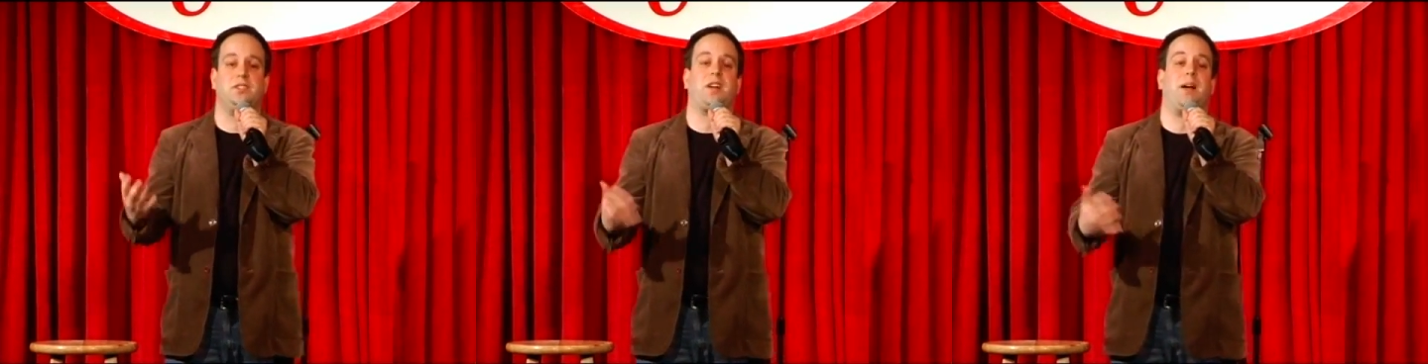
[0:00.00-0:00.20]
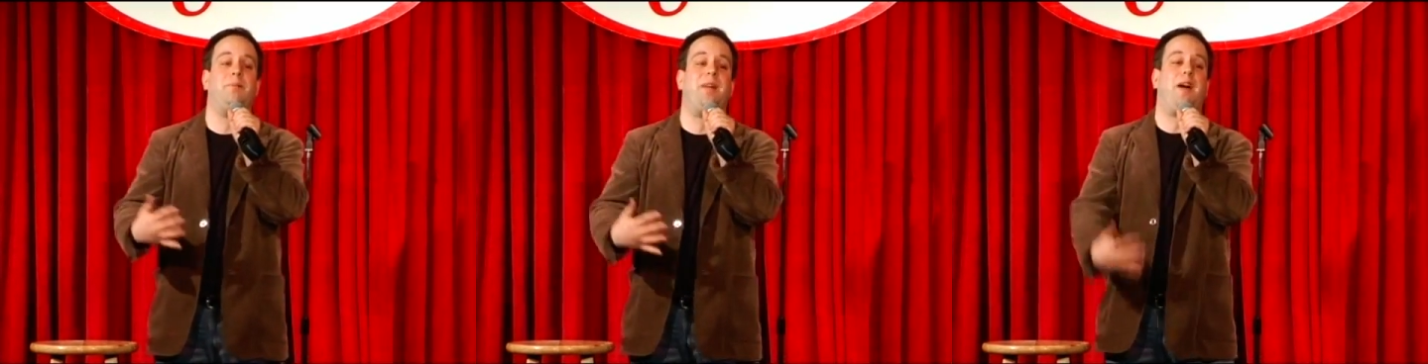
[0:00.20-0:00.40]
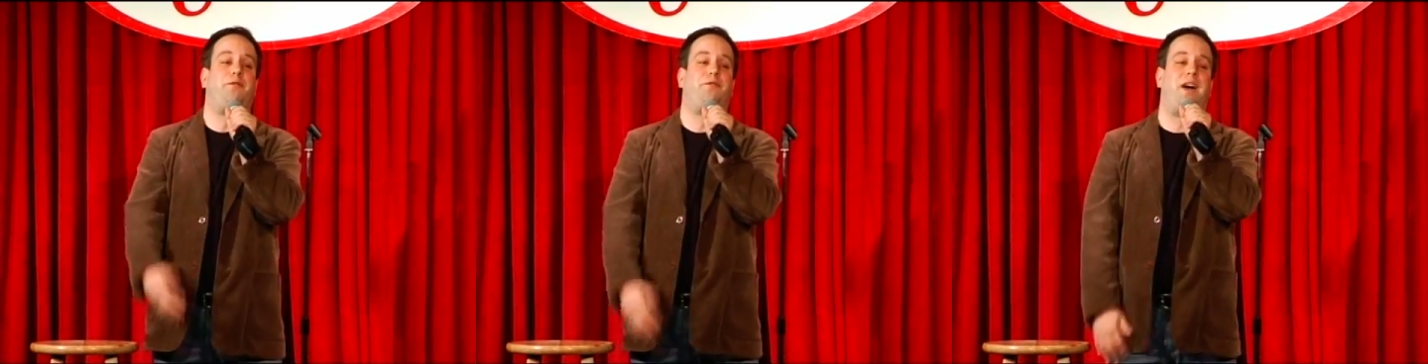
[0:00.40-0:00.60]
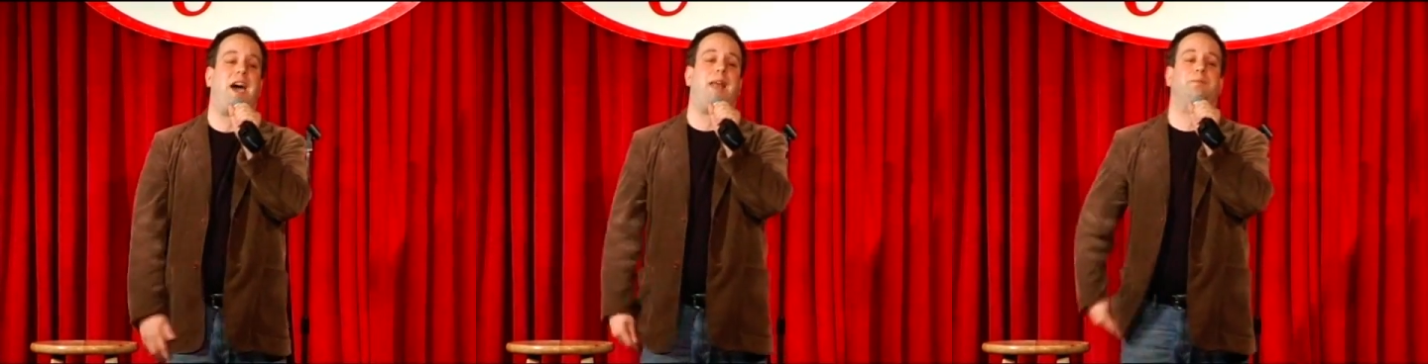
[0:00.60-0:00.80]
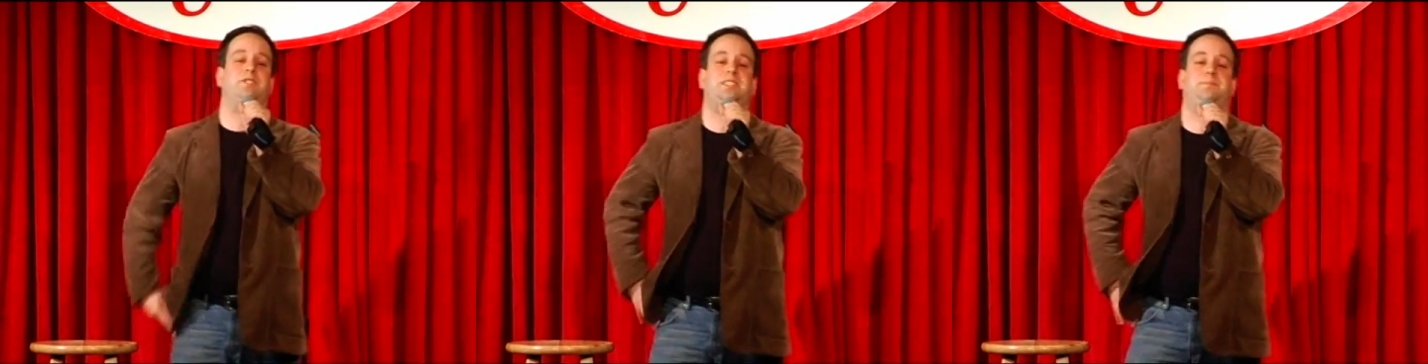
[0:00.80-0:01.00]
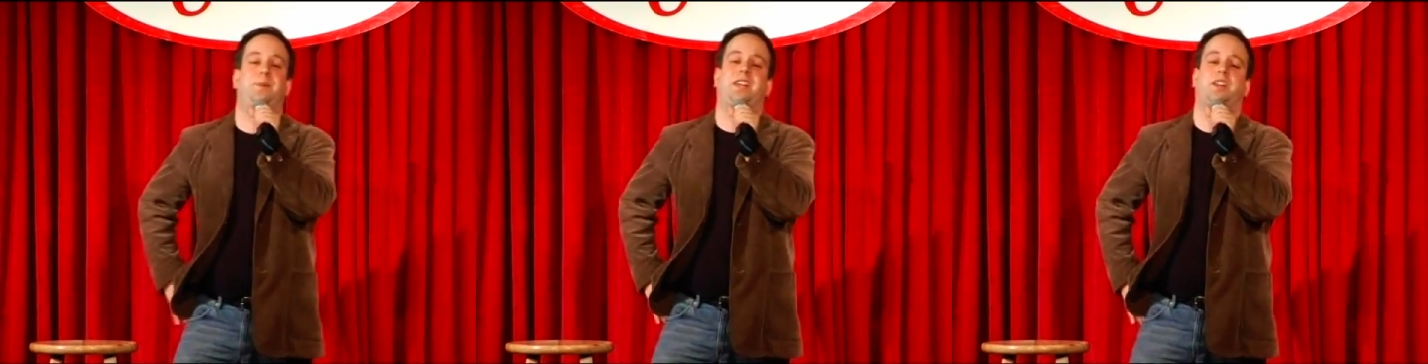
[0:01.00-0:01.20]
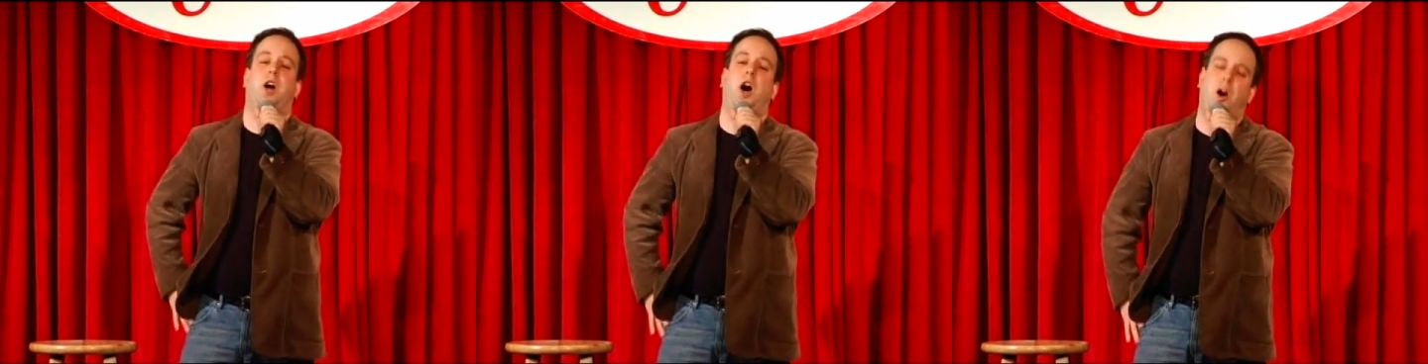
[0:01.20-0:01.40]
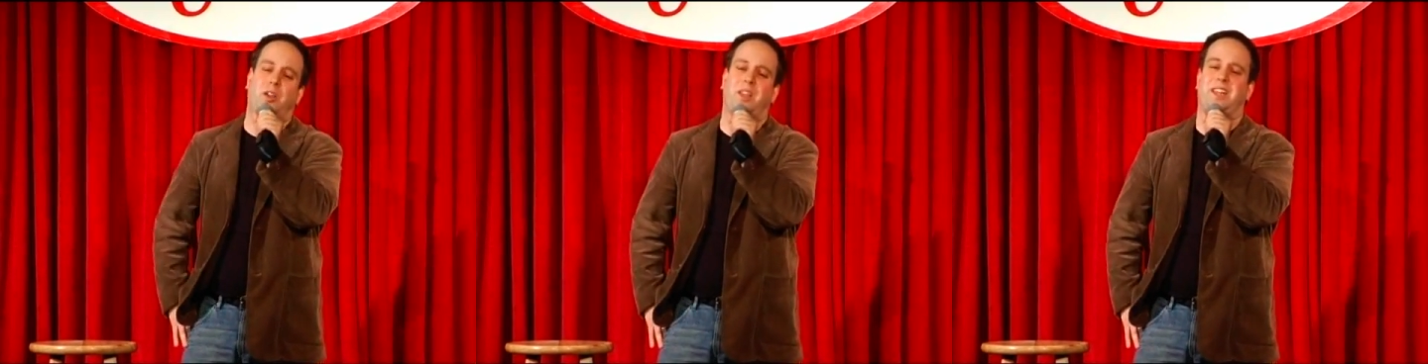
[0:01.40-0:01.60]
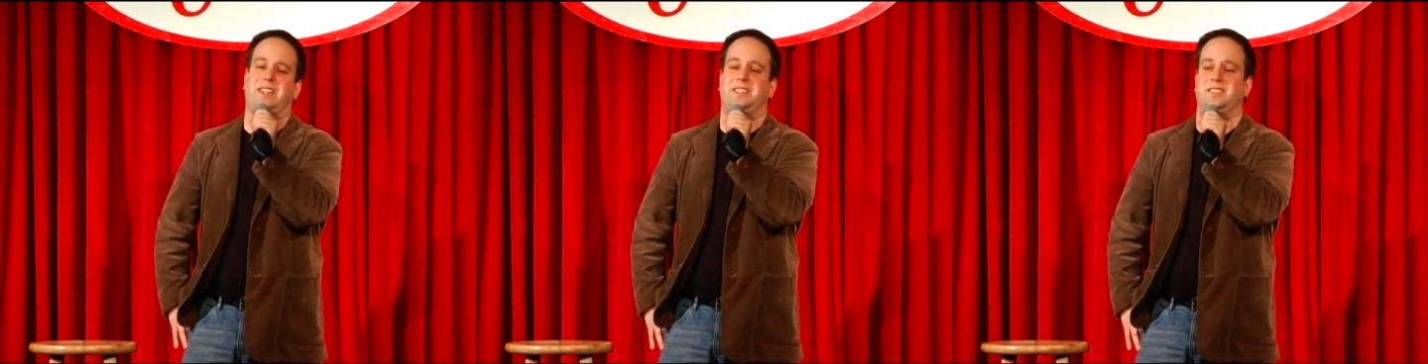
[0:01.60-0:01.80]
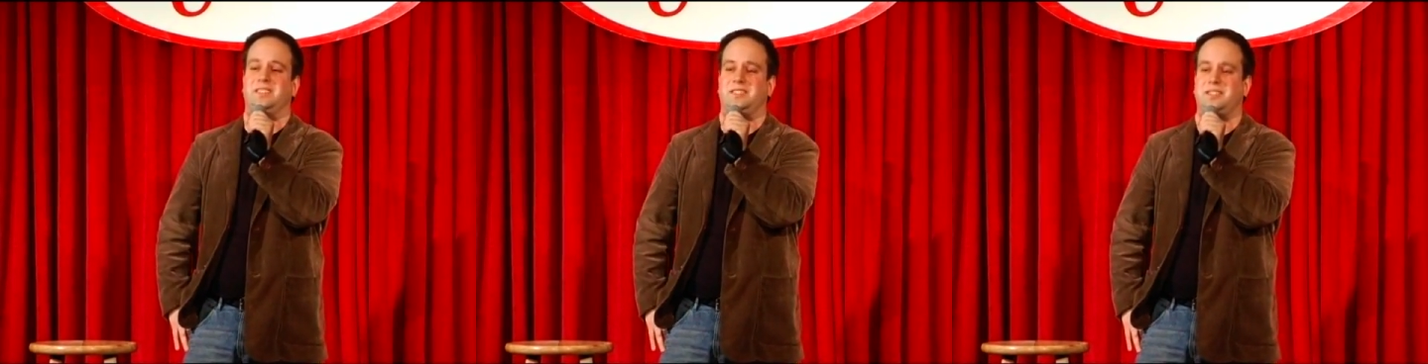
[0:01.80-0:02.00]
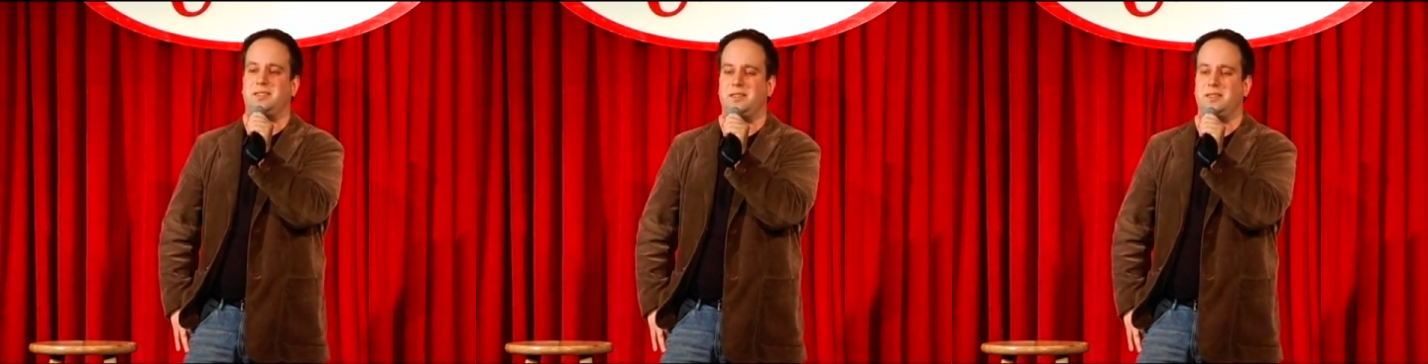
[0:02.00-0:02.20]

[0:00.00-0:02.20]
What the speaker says: look, I'm not fat, I'm just big colon. His